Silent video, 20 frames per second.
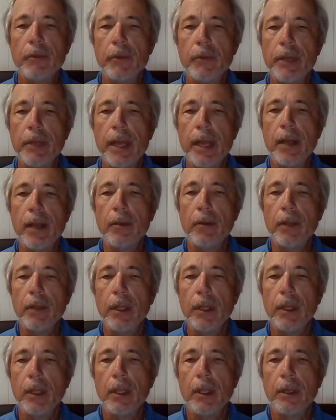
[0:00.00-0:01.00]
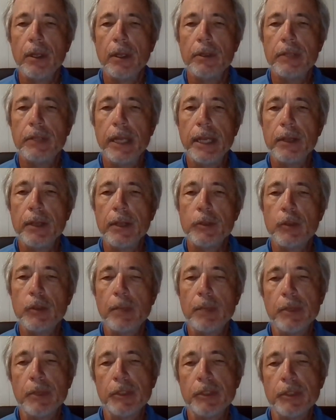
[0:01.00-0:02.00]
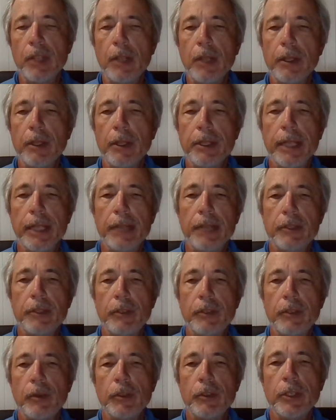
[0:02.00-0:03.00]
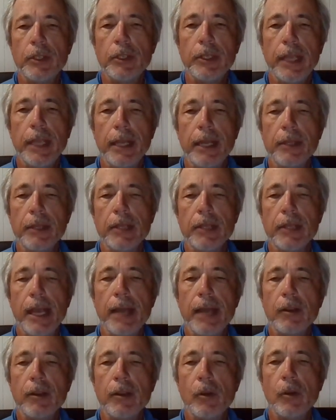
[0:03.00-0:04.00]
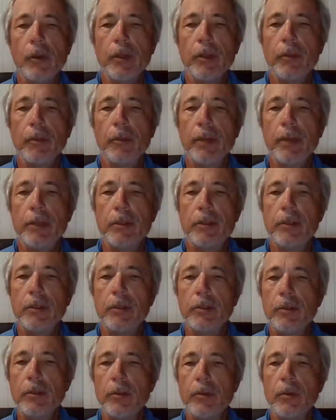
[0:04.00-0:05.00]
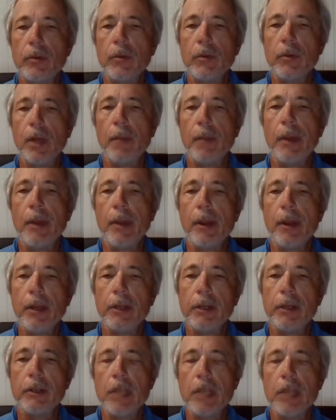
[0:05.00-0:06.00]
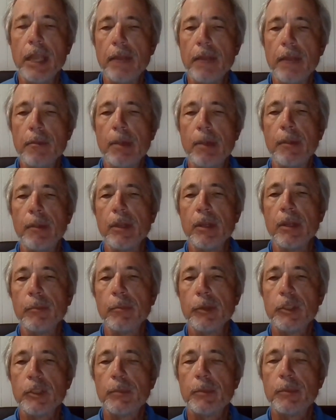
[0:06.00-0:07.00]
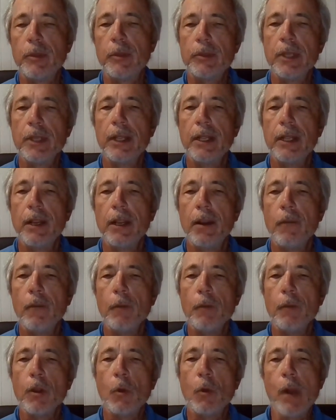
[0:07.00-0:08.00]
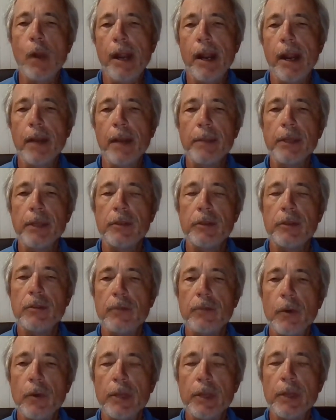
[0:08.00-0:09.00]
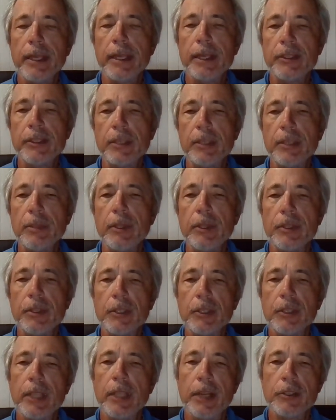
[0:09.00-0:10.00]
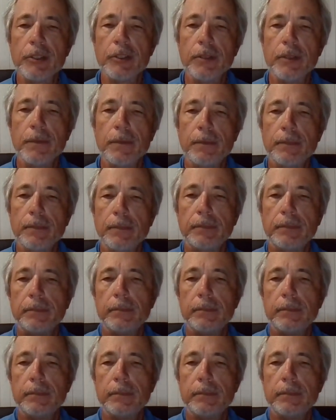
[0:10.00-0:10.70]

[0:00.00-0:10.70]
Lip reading: But for now, Donald Trump's assault on the Constitution and his ongoing threat to American and Republican principles require me to vote against him in this election.